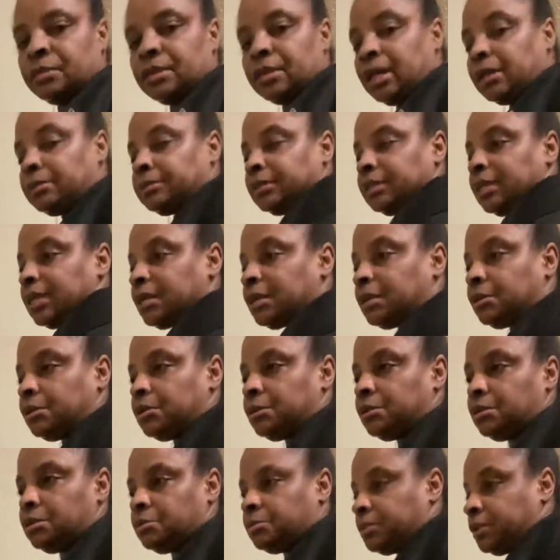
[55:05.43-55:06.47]
I'm
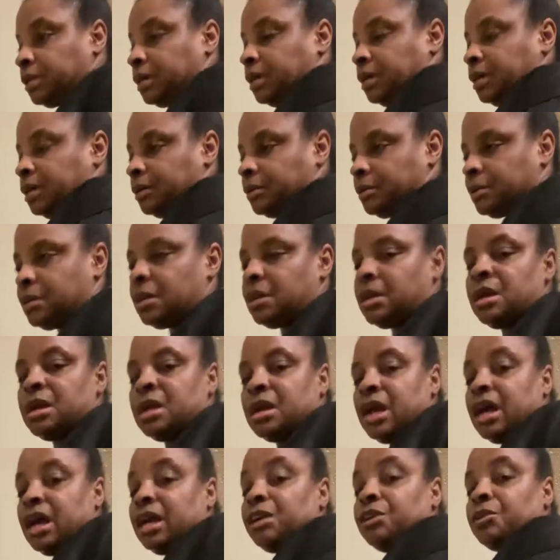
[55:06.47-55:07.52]
single, but
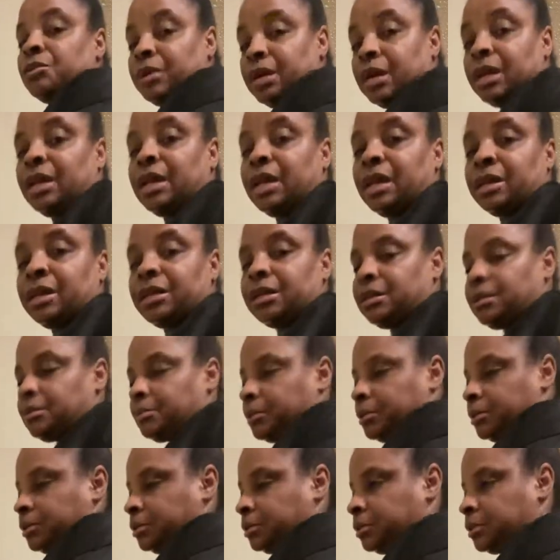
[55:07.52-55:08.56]
I know what I like in a
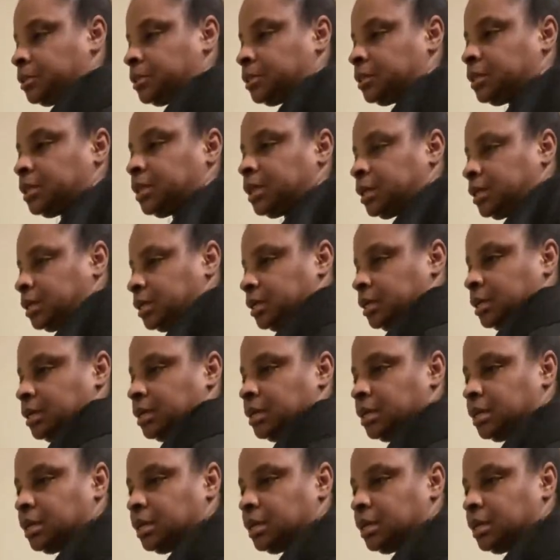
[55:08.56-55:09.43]
person. Like,